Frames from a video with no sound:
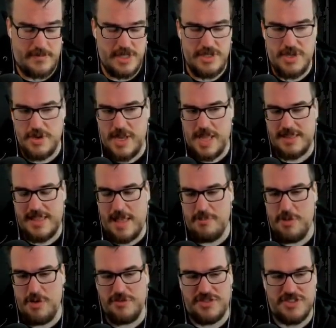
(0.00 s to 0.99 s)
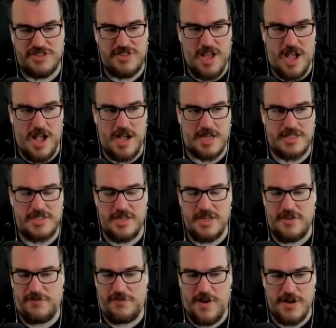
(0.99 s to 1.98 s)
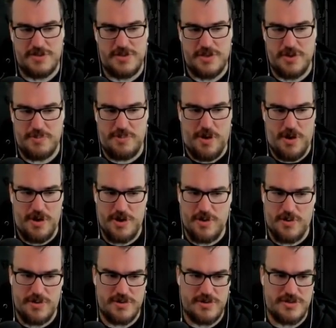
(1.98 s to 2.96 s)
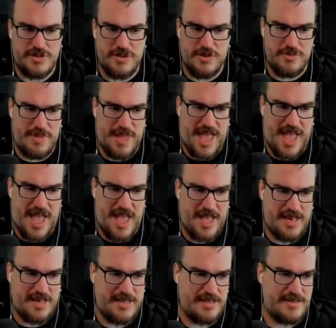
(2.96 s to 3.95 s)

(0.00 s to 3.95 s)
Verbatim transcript: Dude, that move sucks, dude. It fucks with your party order so bad.